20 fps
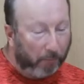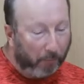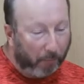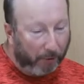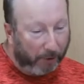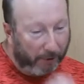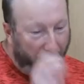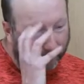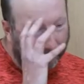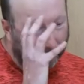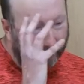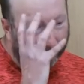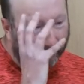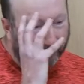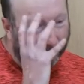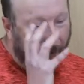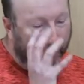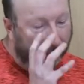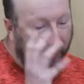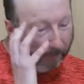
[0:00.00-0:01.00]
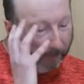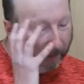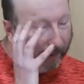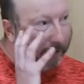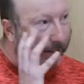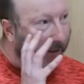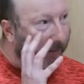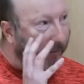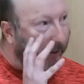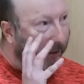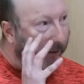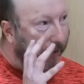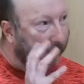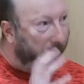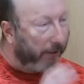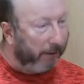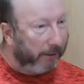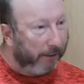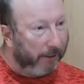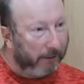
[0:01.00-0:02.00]
But, you know, in the kind of back of your mind, you're
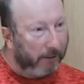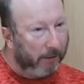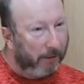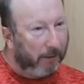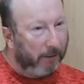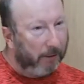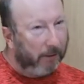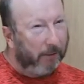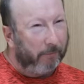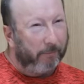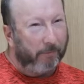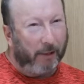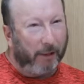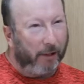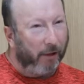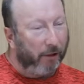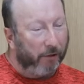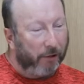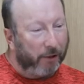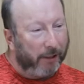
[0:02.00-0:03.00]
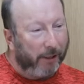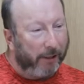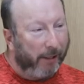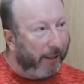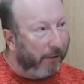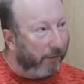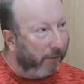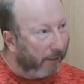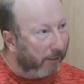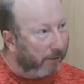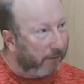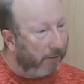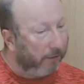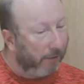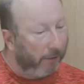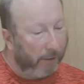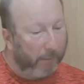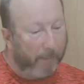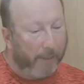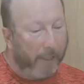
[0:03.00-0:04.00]
thinking, I don't understand how that's
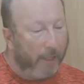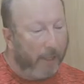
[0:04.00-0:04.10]
going to be